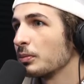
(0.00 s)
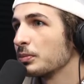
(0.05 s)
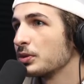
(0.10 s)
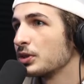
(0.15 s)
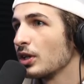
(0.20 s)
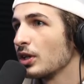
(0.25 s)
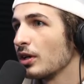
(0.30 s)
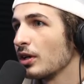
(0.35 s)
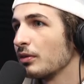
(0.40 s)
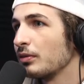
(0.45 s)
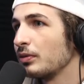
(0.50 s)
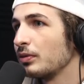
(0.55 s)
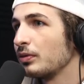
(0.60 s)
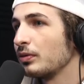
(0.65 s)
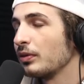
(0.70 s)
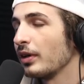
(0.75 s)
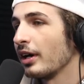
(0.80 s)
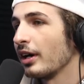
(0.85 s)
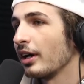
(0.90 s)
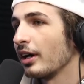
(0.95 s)
terms
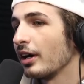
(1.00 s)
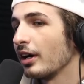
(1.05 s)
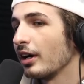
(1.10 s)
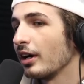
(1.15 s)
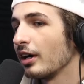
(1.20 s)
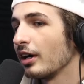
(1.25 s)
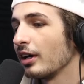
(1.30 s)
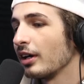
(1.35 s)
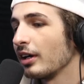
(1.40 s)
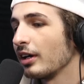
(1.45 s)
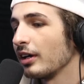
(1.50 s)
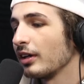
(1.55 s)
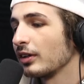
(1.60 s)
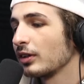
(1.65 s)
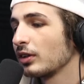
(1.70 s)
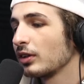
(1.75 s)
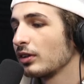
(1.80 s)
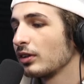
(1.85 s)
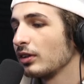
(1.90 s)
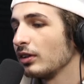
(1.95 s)
of
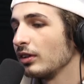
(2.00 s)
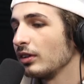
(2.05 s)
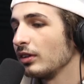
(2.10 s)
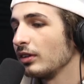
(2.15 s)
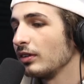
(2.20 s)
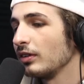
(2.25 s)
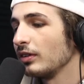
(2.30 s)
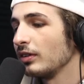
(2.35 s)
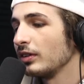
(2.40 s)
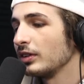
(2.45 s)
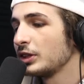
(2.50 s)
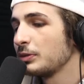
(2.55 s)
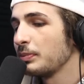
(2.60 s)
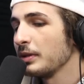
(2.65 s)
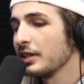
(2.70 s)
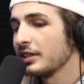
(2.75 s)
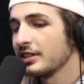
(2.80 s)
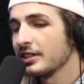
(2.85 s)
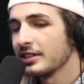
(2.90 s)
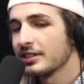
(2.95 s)

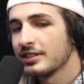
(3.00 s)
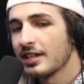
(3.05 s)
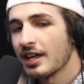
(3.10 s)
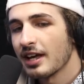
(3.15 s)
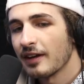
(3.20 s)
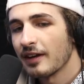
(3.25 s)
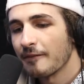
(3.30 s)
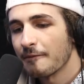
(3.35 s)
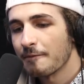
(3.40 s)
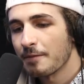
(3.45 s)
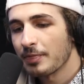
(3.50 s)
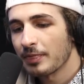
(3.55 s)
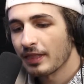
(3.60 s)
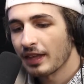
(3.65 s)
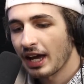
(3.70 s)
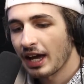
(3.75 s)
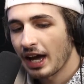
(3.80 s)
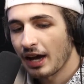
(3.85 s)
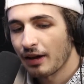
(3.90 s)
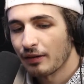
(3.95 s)
species that
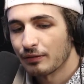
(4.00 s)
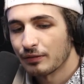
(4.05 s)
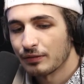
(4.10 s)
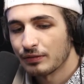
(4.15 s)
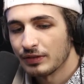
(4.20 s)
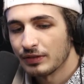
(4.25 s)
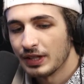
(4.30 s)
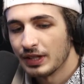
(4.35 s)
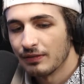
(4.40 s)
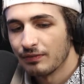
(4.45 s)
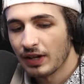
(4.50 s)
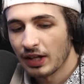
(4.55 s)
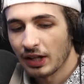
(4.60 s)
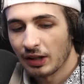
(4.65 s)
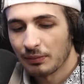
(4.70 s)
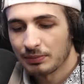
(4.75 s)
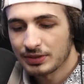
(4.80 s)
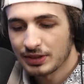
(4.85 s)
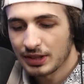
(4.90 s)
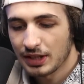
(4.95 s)
have
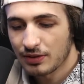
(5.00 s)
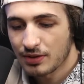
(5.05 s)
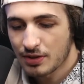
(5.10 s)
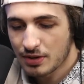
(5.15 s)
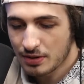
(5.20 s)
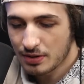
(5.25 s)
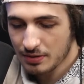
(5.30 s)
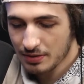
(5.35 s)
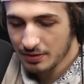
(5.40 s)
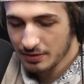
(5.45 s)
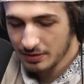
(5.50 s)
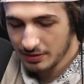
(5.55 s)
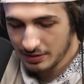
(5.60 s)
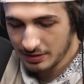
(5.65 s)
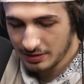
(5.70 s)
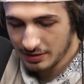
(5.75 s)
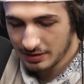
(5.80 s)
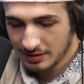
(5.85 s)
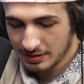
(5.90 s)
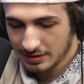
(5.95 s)
developed either
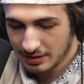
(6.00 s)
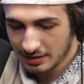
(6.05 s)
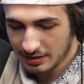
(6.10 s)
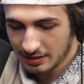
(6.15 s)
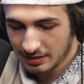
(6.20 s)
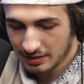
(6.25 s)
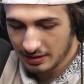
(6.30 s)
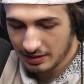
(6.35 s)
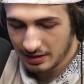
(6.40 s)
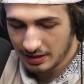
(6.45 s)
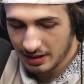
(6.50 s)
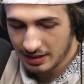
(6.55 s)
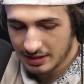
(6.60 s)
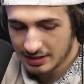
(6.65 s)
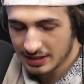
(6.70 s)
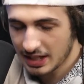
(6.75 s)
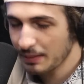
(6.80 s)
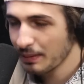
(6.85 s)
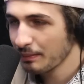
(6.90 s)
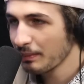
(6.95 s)
the
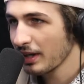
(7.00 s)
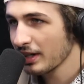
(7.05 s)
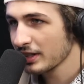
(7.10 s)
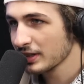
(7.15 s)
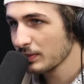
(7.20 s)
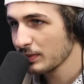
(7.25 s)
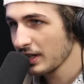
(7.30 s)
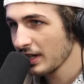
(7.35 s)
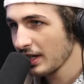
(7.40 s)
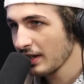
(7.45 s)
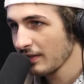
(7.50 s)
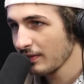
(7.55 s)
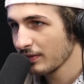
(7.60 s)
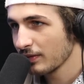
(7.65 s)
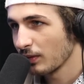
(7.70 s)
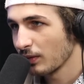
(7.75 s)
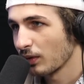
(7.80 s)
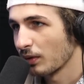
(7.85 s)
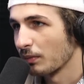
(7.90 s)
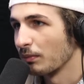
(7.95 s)
same amount as we have,
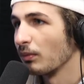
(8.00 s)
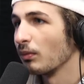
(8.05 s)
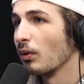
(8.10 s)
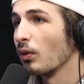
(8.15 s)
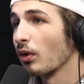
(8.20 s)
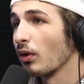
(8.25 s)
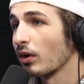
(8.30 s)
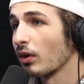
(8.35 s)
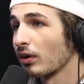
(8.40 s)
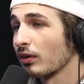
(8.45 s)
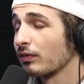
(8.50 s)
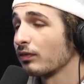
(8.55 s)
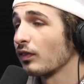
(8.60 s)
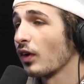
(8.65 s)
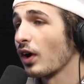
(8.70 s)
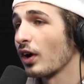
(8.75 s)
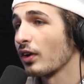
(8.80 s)
or more, or farther.